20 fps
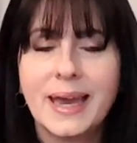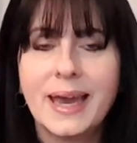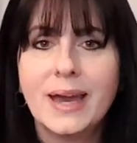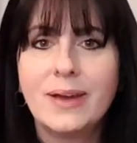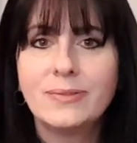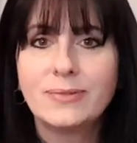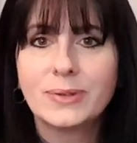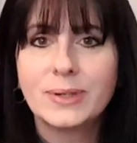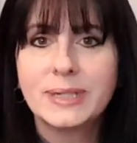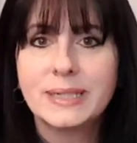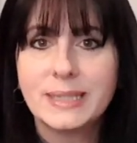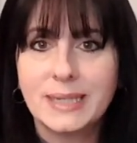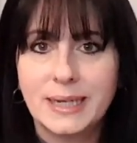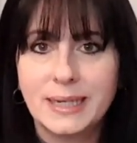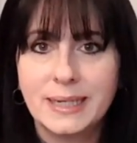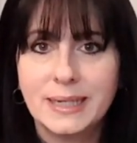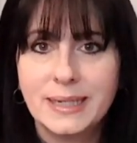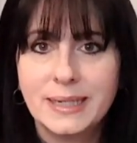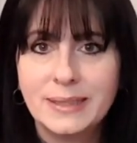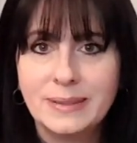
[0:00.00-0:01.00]
every
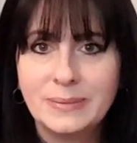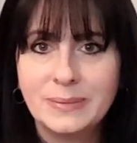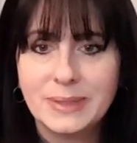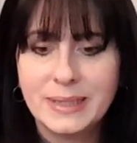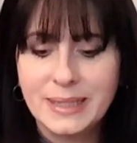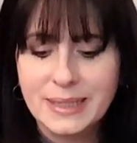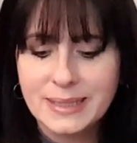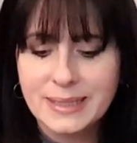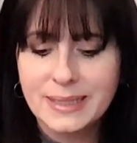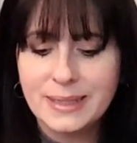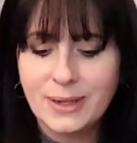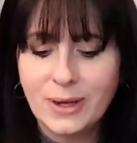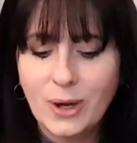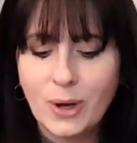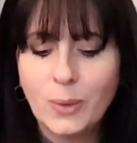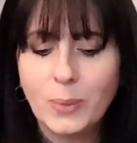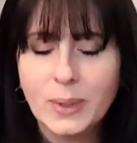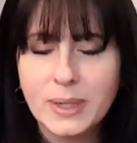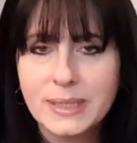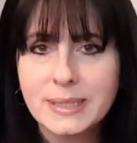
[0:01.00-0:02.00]
time it
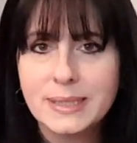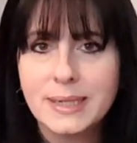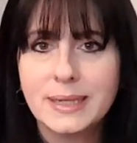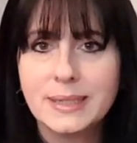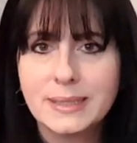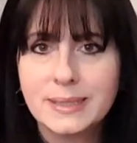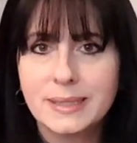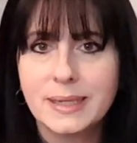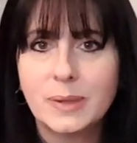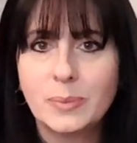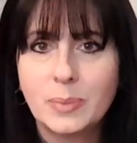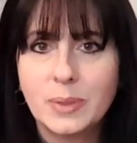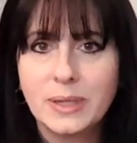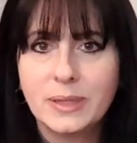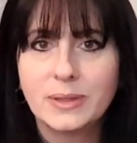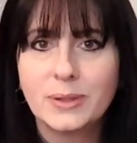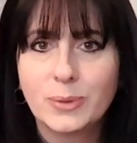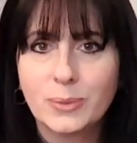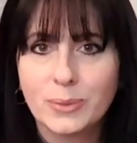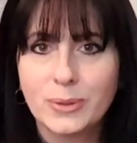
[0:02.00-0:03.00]
always ends up
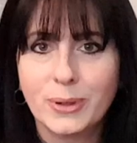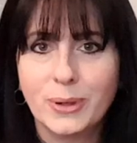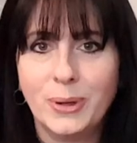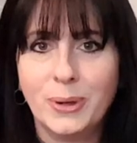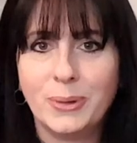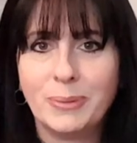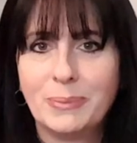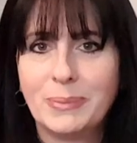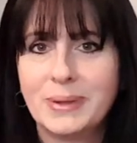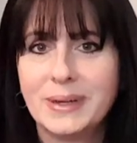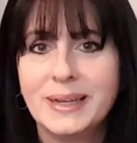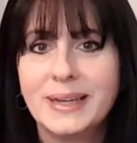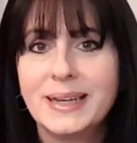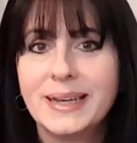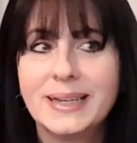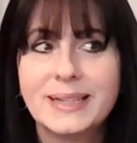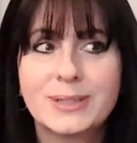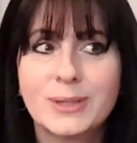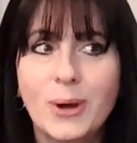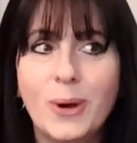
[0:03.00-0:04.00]
in their room.
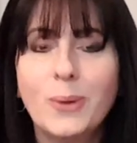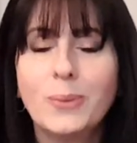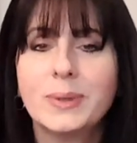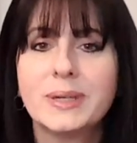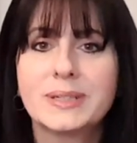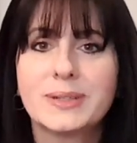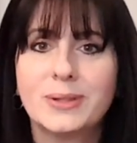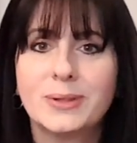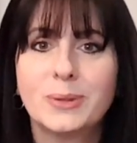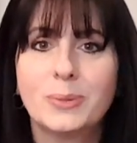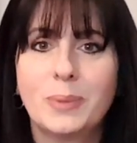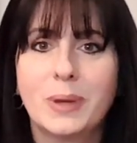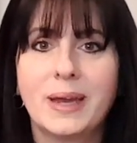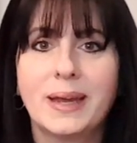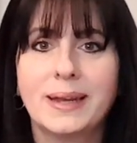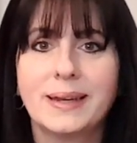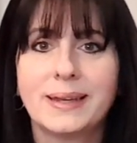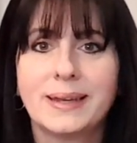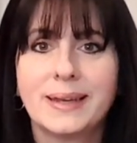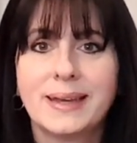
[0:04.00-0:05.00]
It's always on their
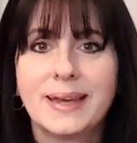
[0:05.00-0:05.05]
bed.